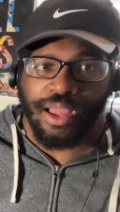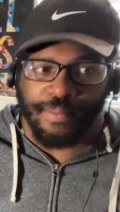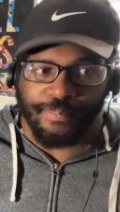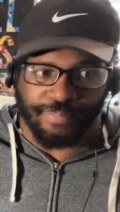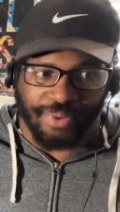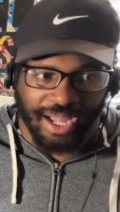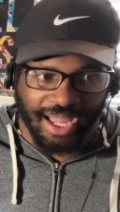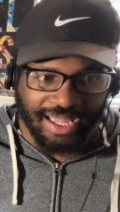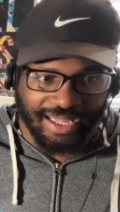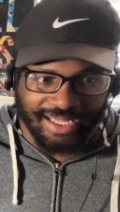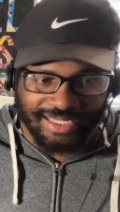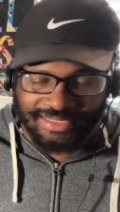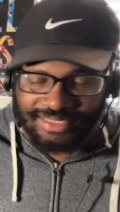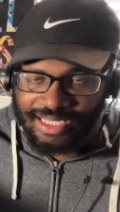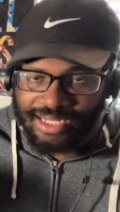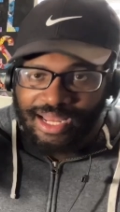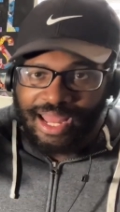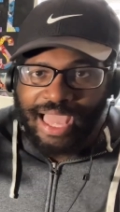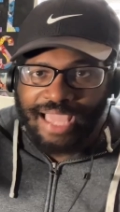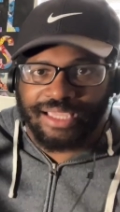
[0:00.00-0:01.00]
But it's
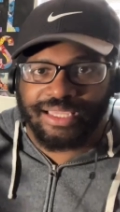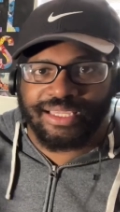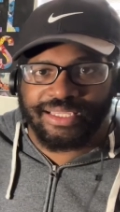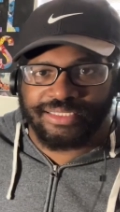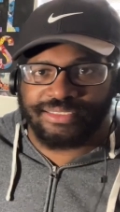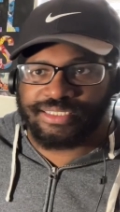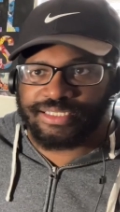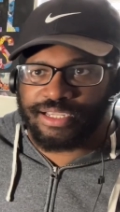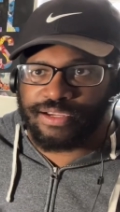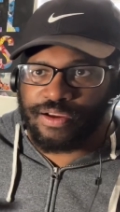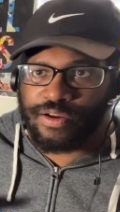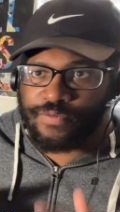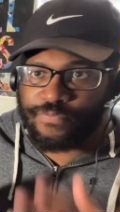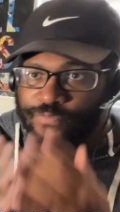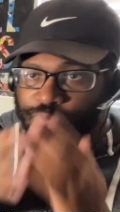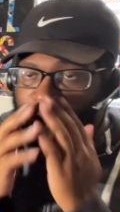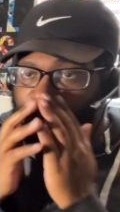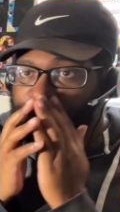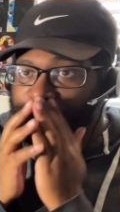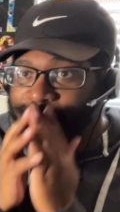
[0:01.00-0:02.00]
a lot easier
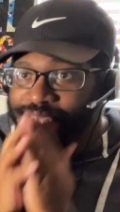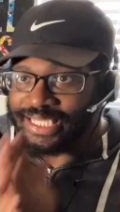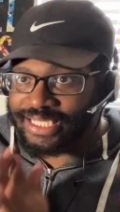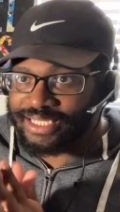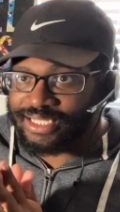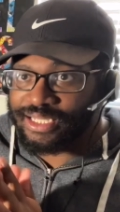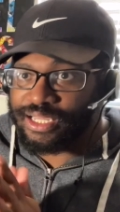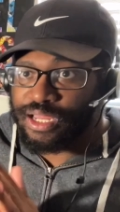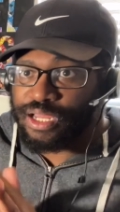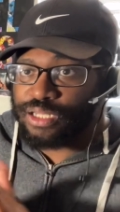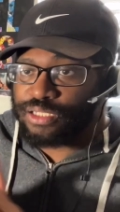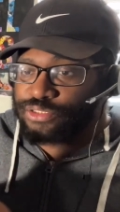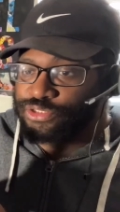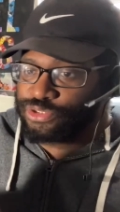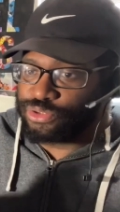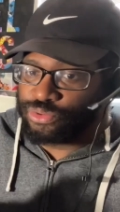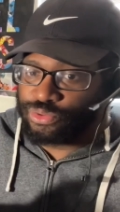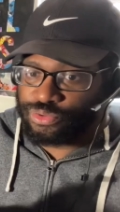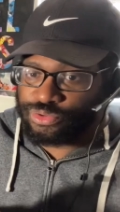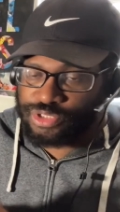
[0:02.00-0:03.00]
for me
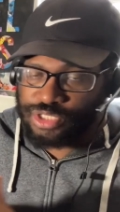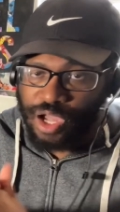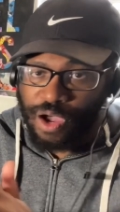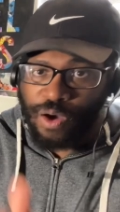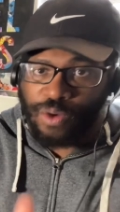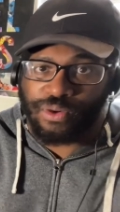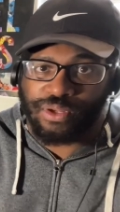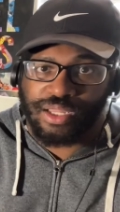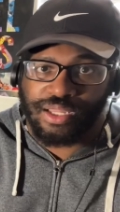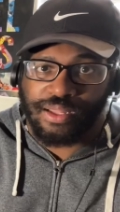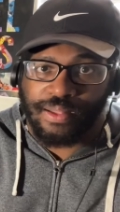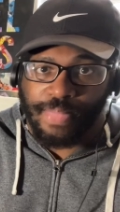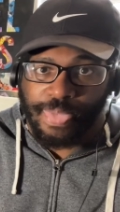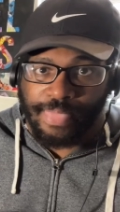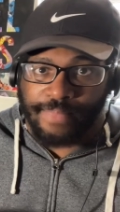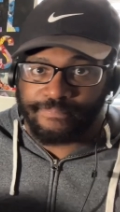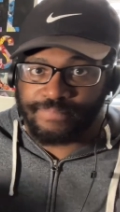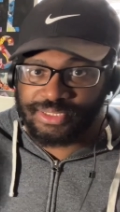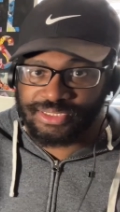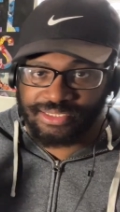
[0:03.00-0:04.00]
to talk
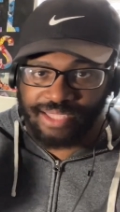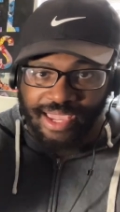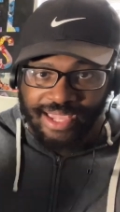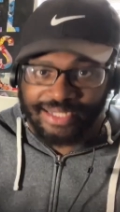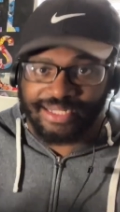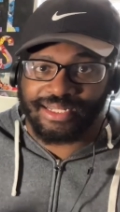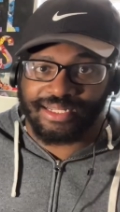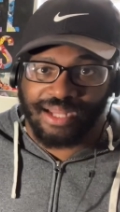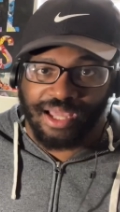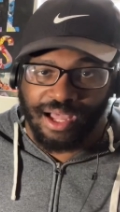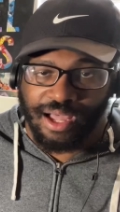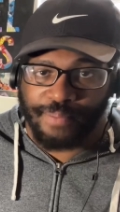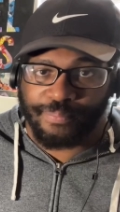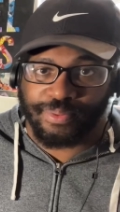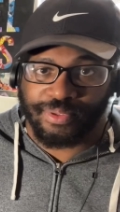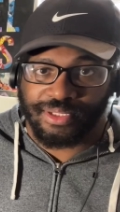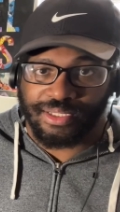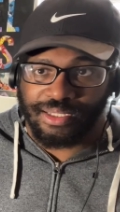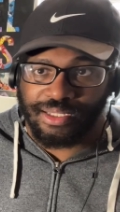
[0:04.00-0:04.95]
standing up